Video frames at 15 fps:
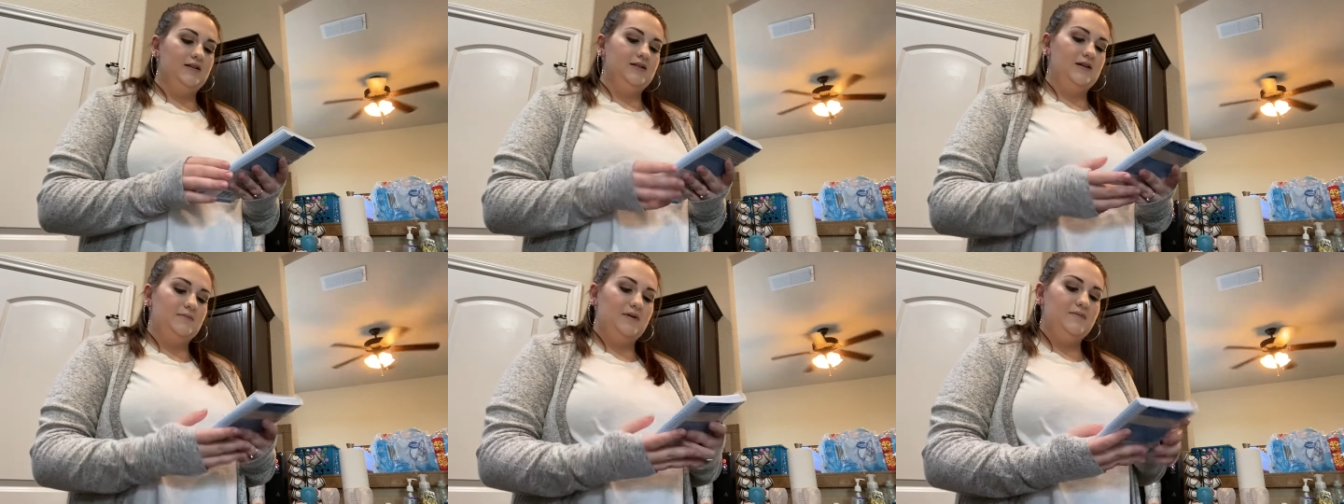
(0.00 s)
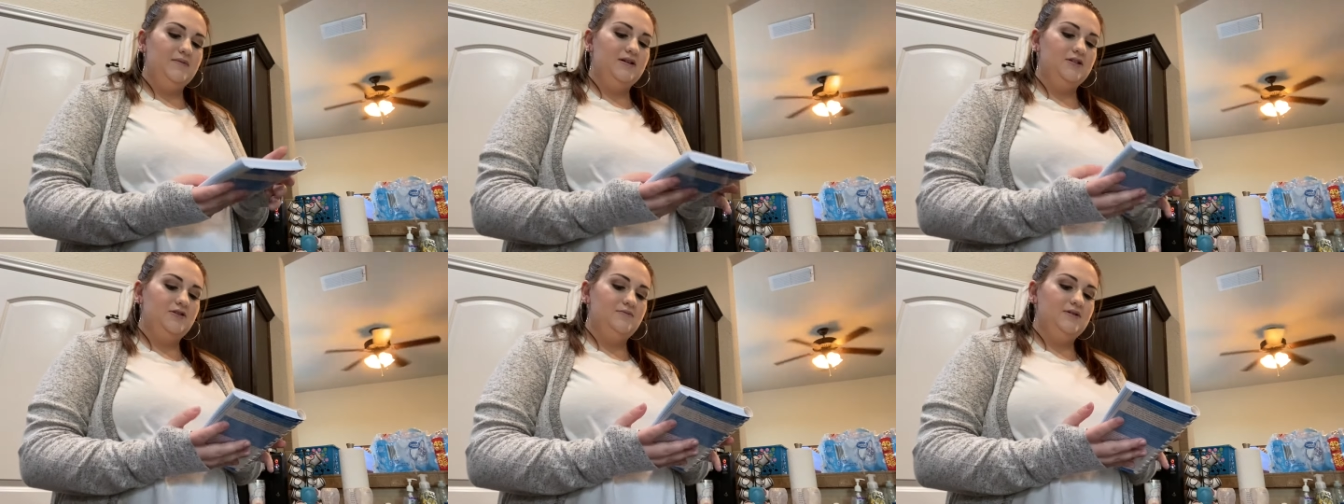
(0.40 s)
take my
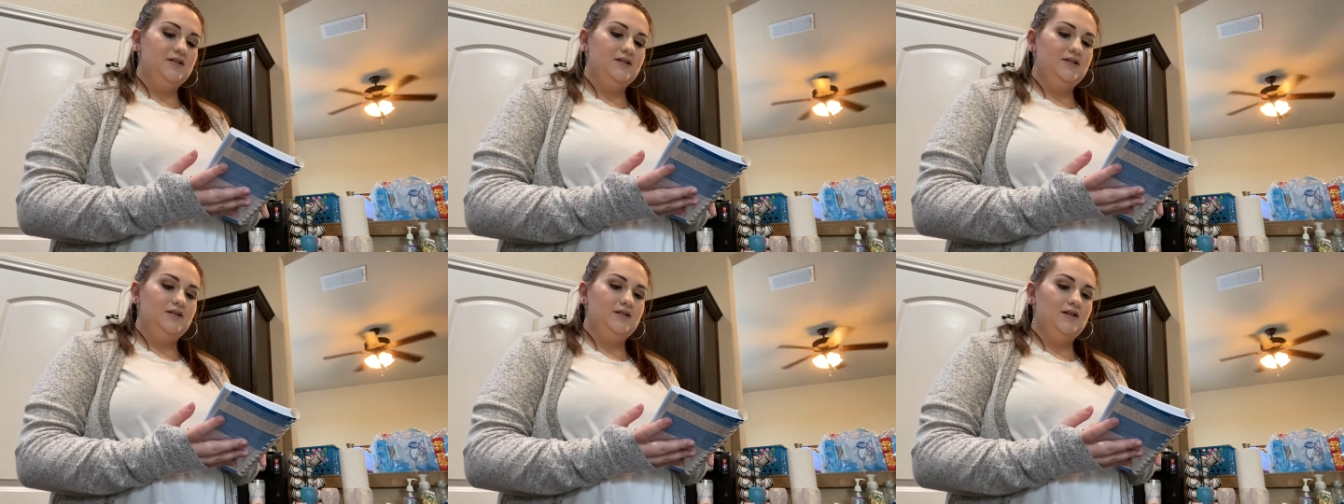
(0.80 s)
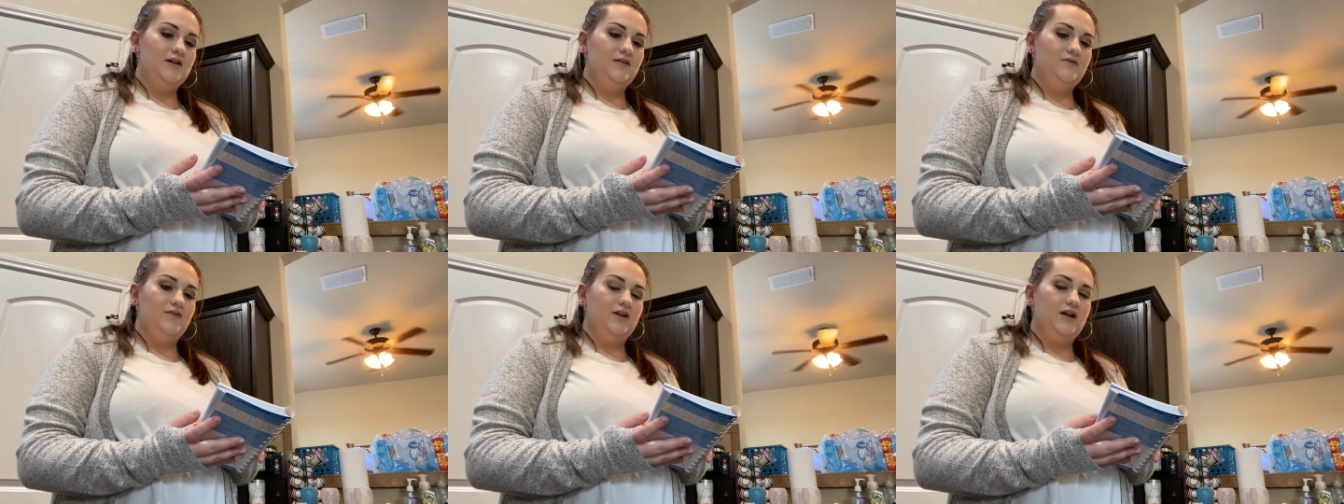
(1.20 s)
measurements and
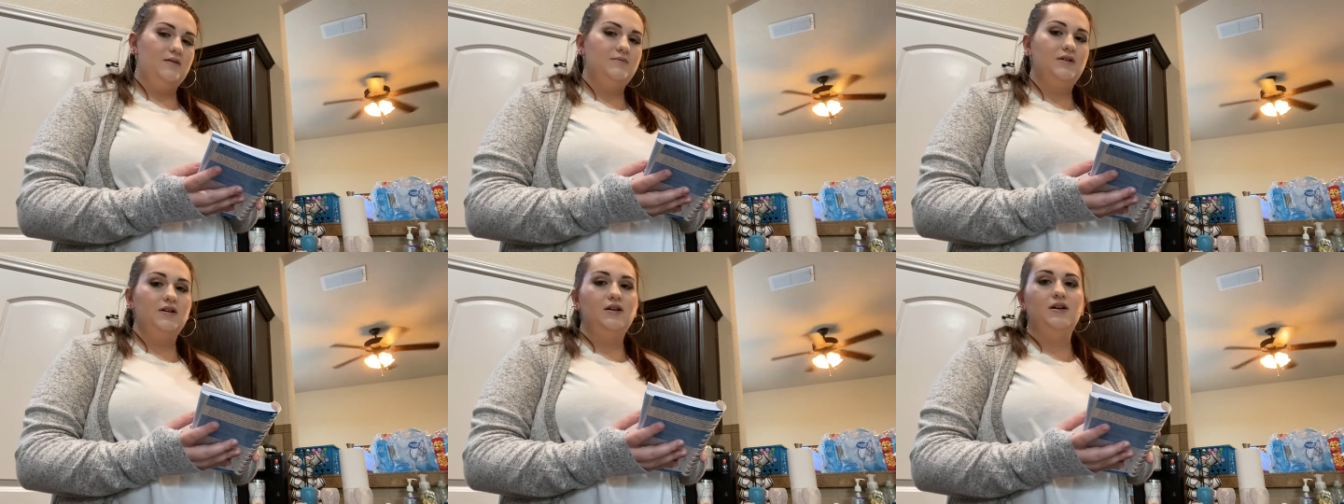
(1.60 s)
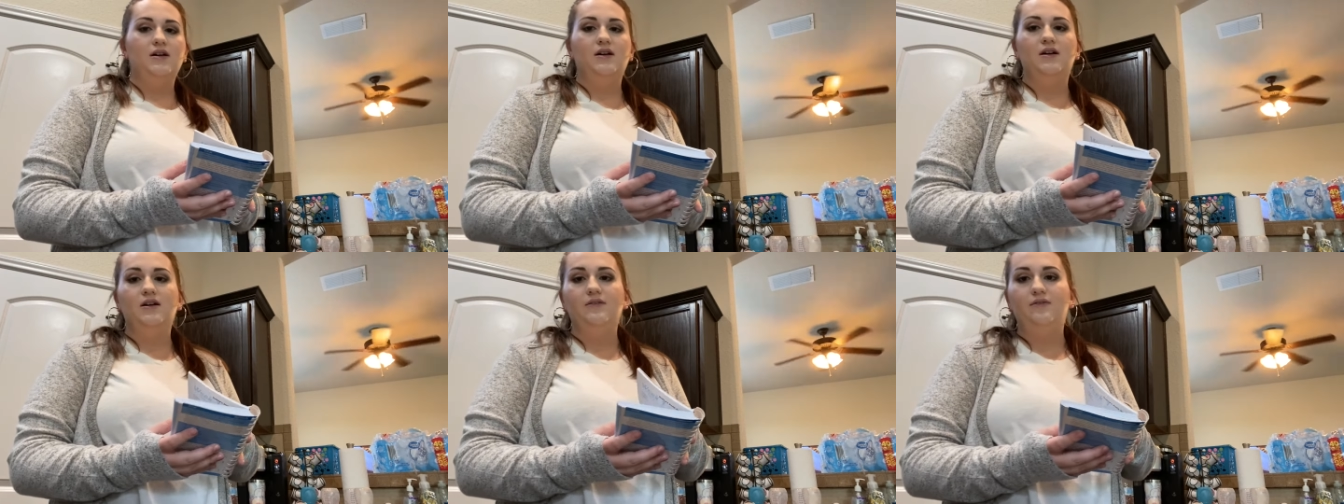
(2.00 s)
stuff, and I'm
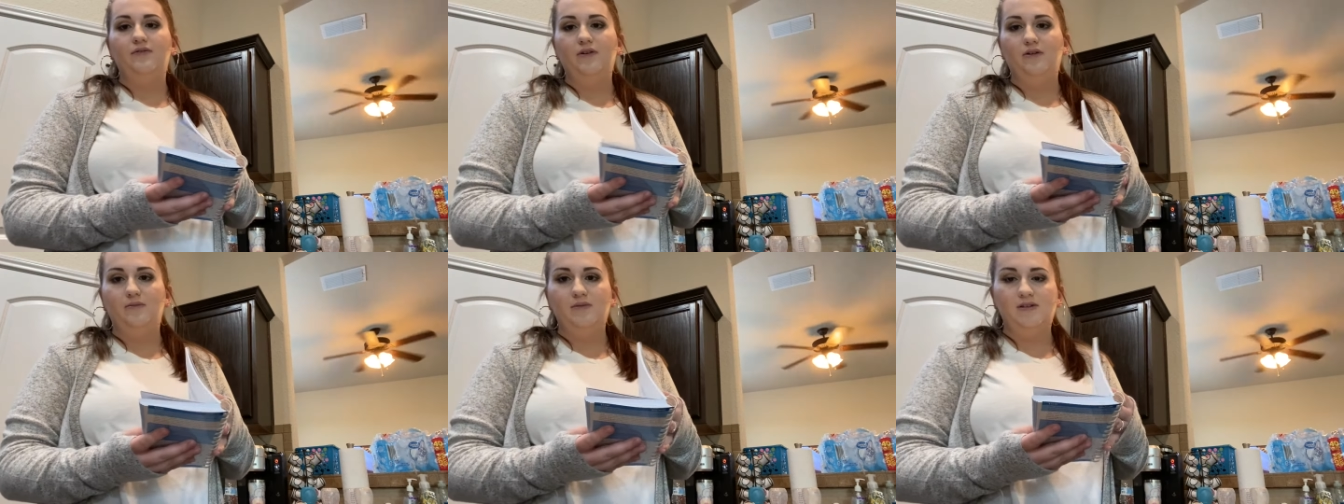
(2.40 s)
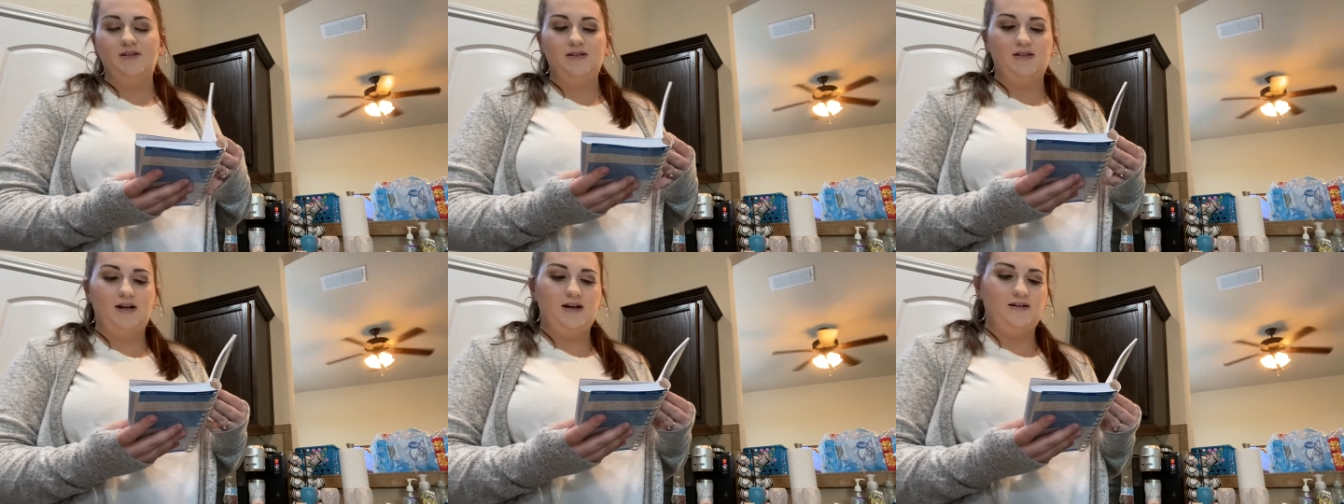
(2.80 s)
gonna film this
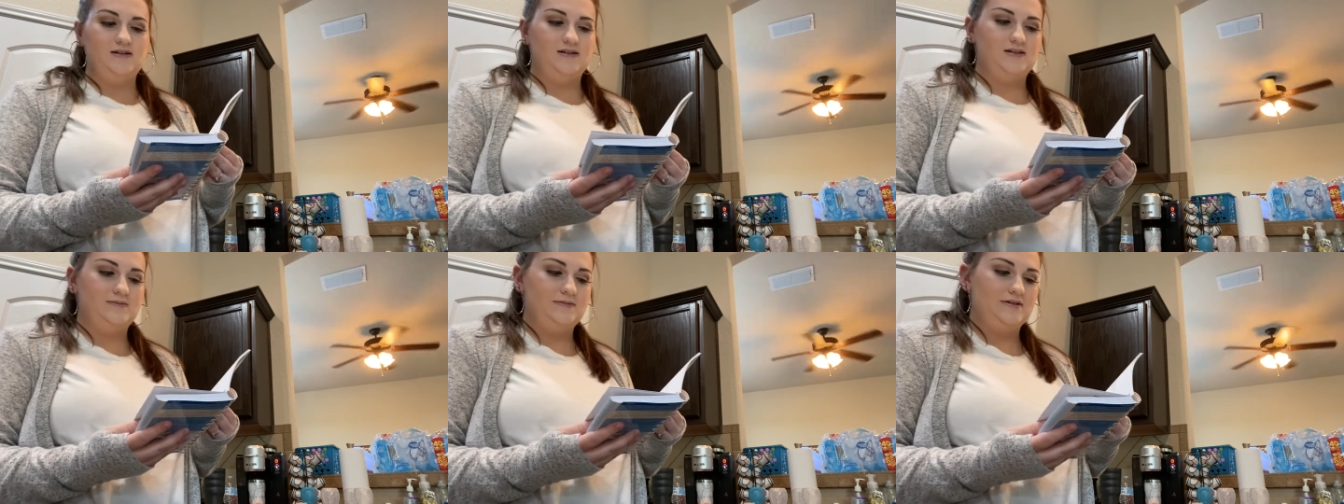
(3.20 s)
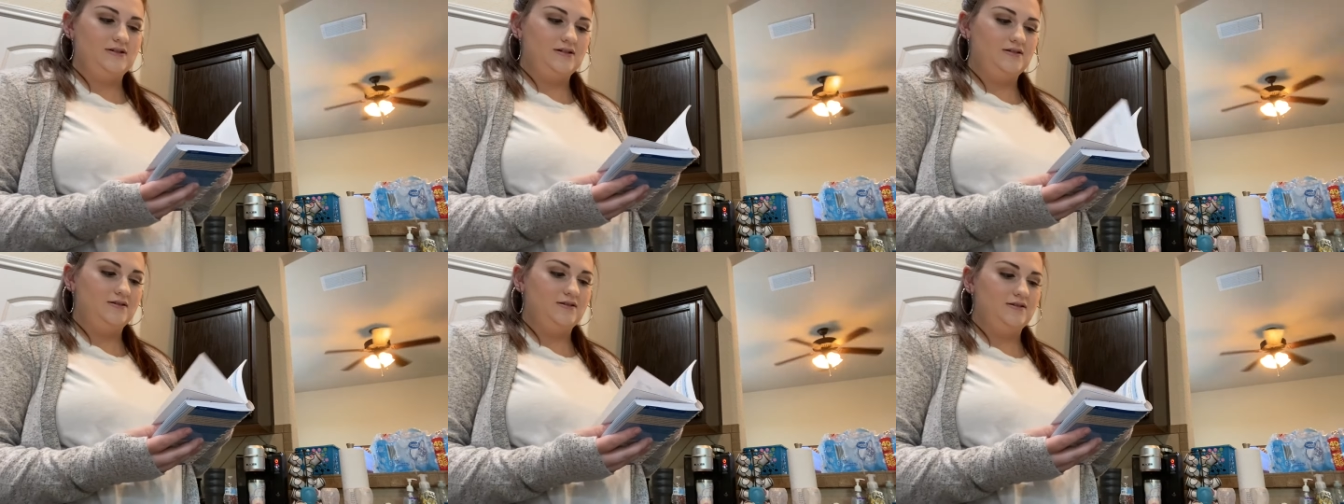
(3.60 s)
entire
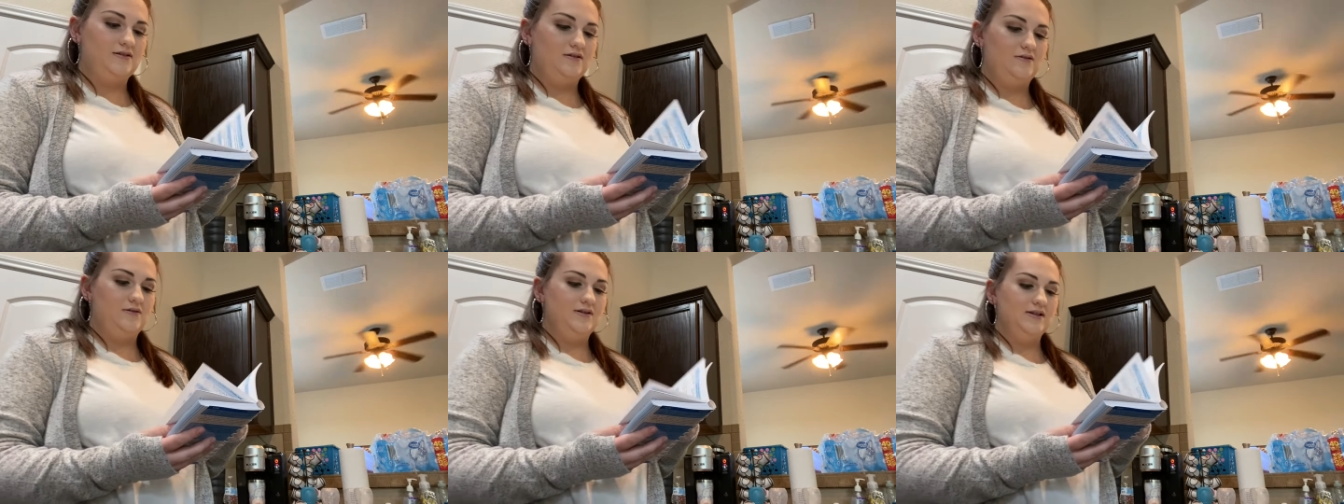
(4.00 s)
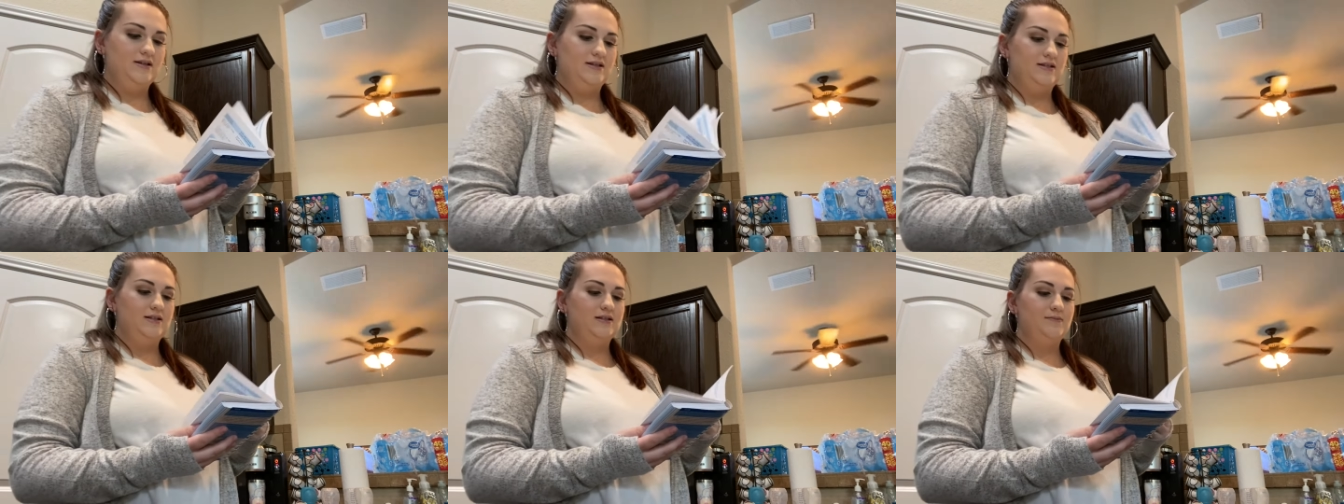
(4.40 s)
experience, so in
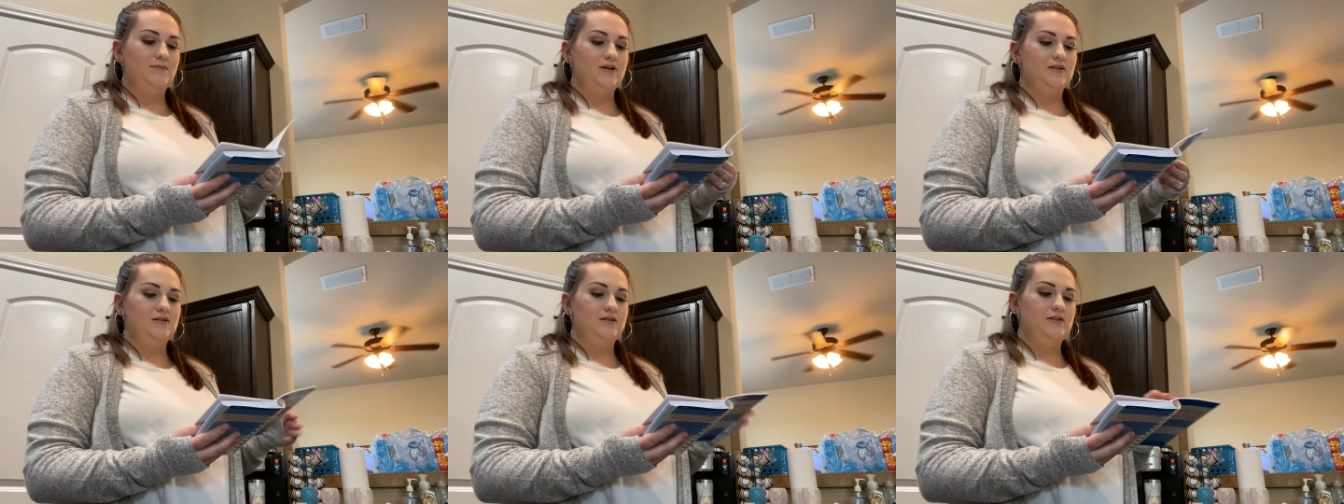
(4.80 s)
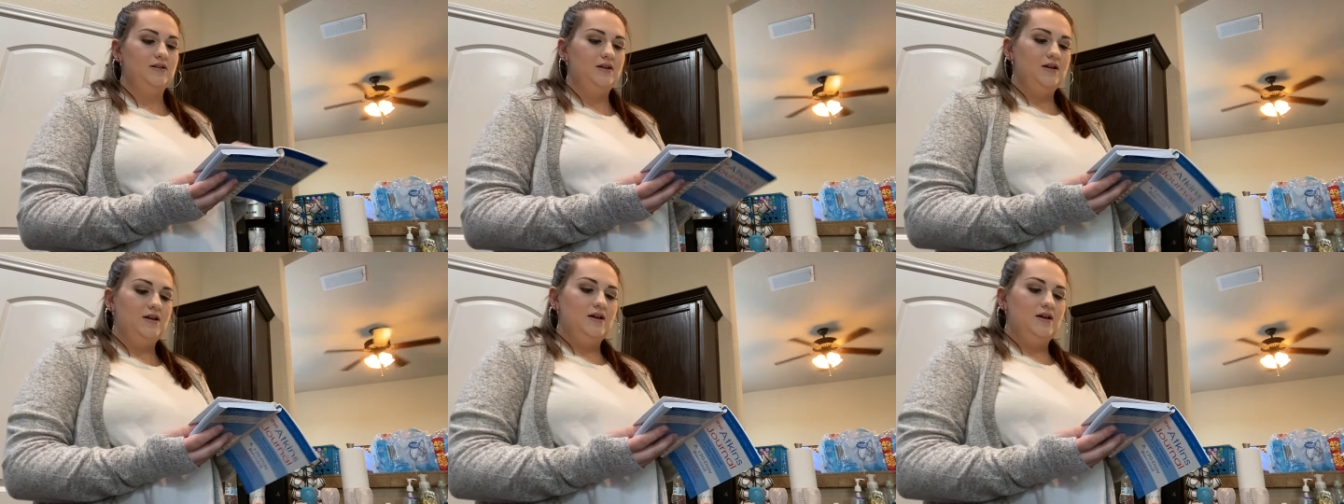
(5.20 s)
like 6 months